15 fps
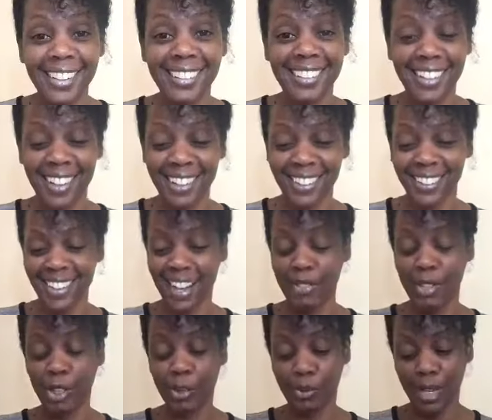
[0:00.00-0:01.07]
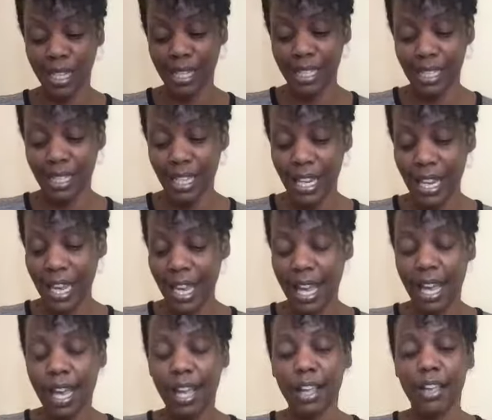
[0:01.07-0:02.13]
So I mean correctly.
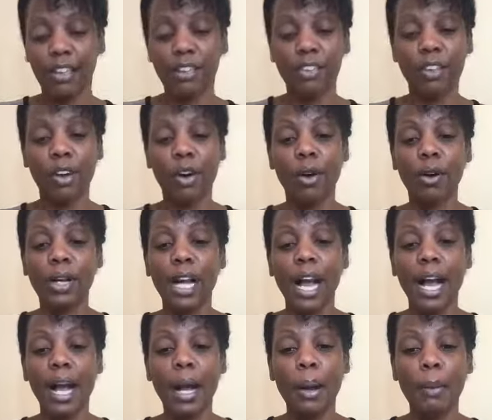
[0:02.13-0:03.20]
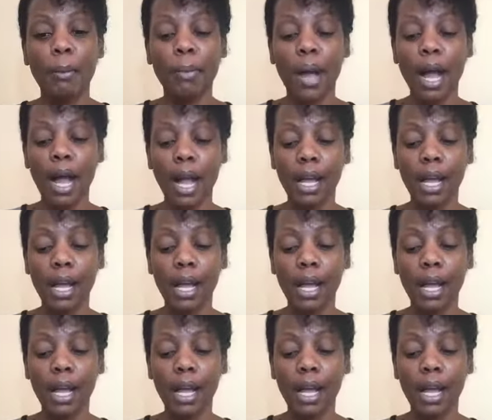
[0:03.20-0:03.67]
So um,